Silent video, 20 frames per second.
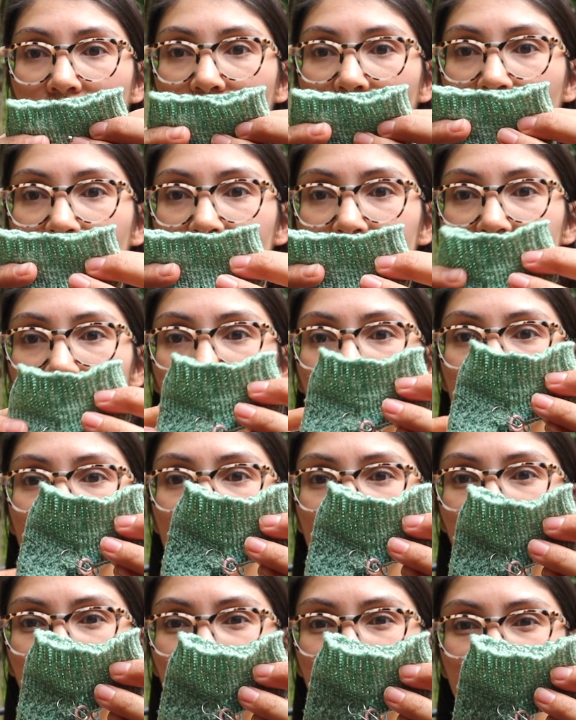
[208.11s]
and I
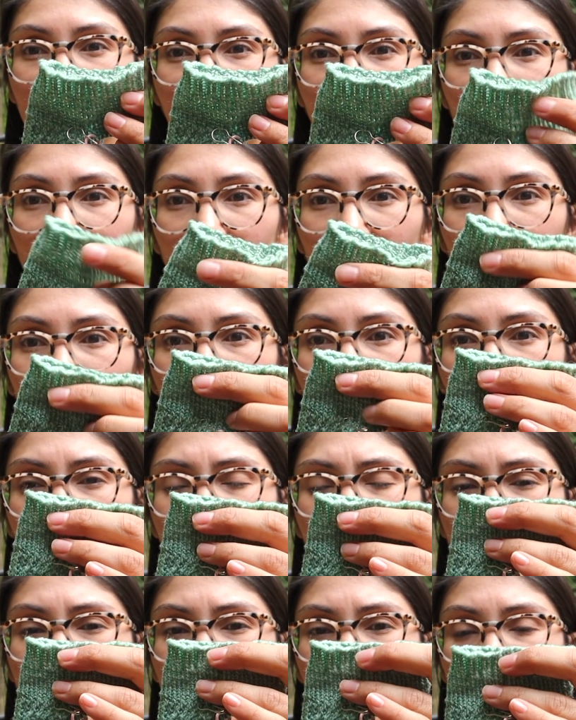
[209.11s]
did like an ankle, I
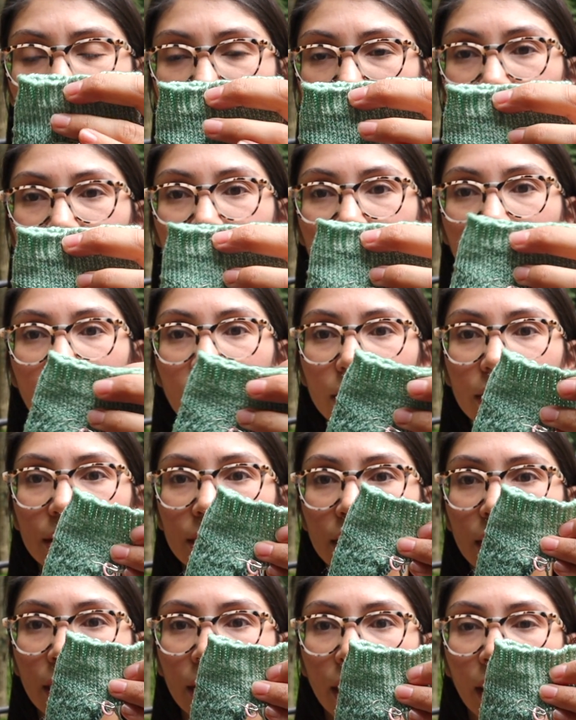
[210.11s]
believe they're ankle socks.
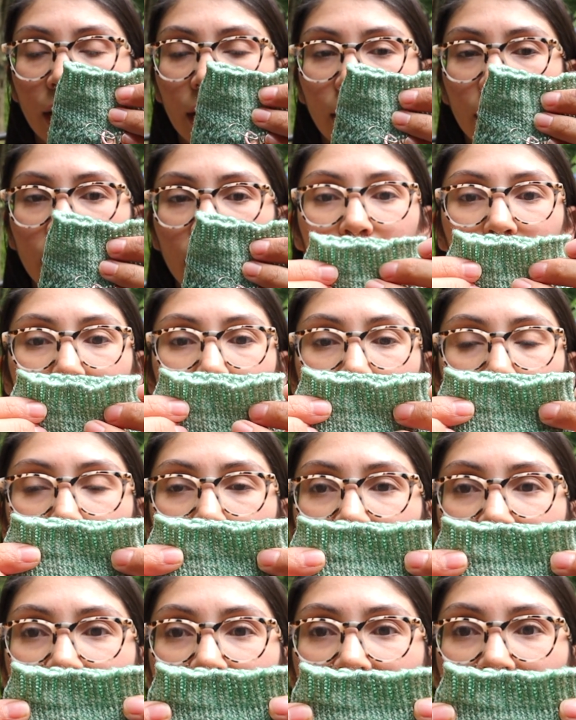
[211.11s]

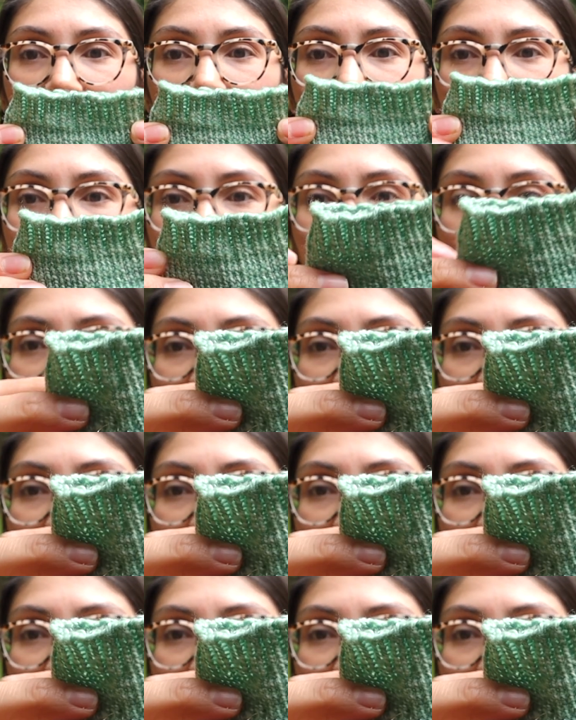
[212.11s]
And I